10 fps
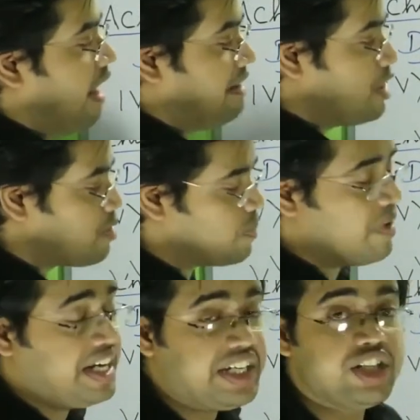kind of
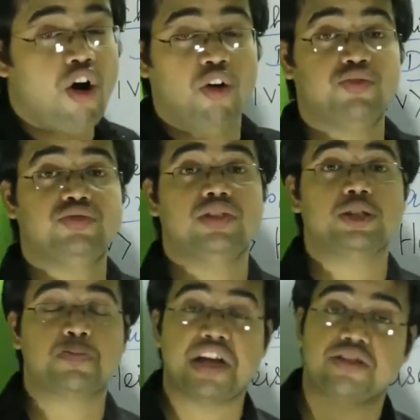splitting of
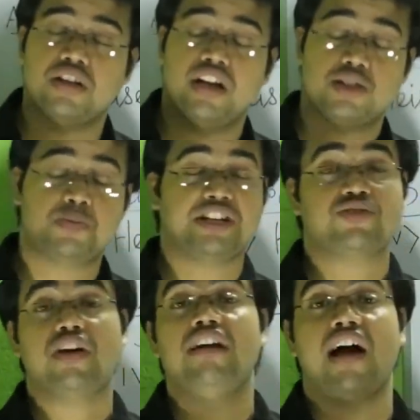the
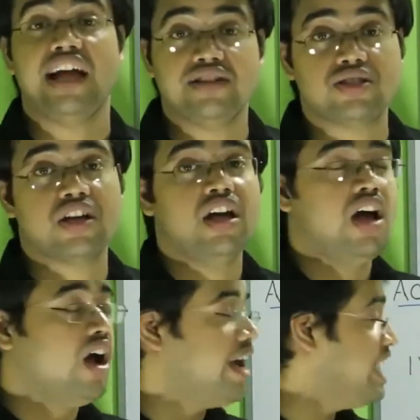spectral lines
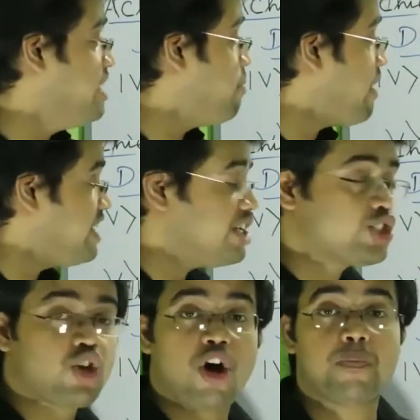in
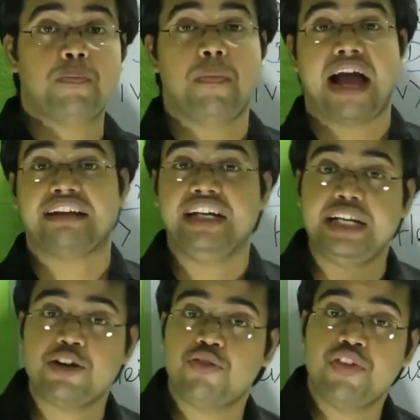presence of
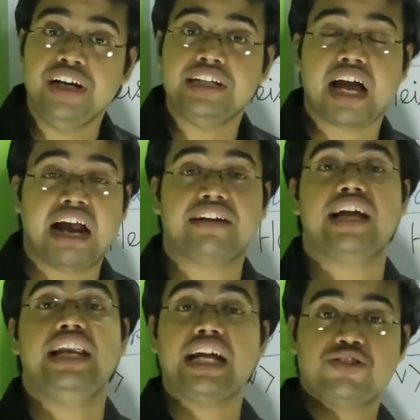magnetic field
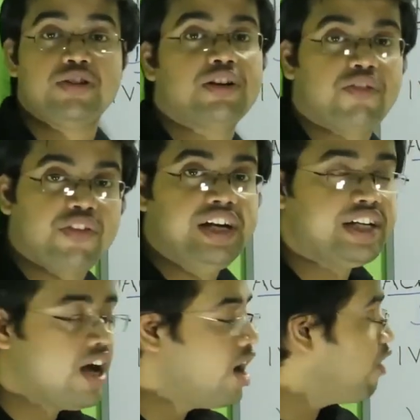and electric
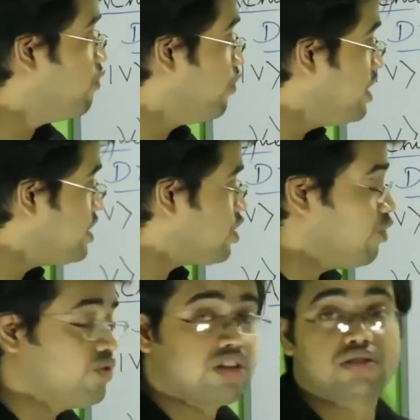field, which
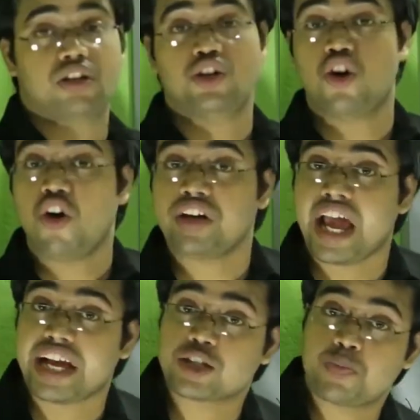was
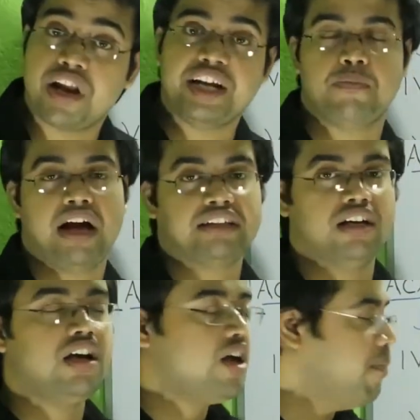not explained by
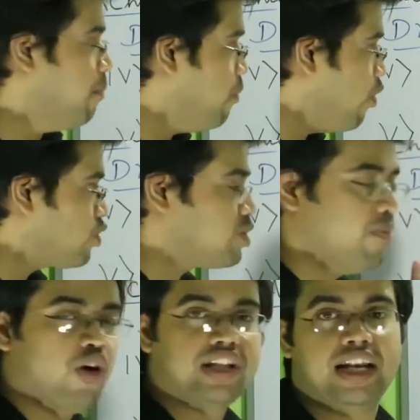the
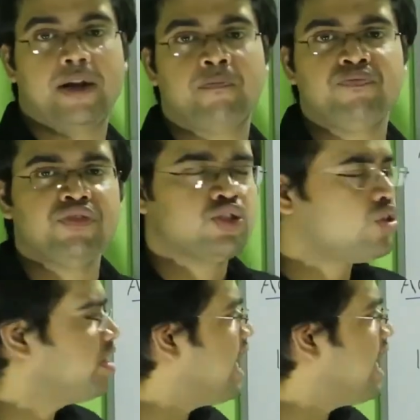Bohr's model. So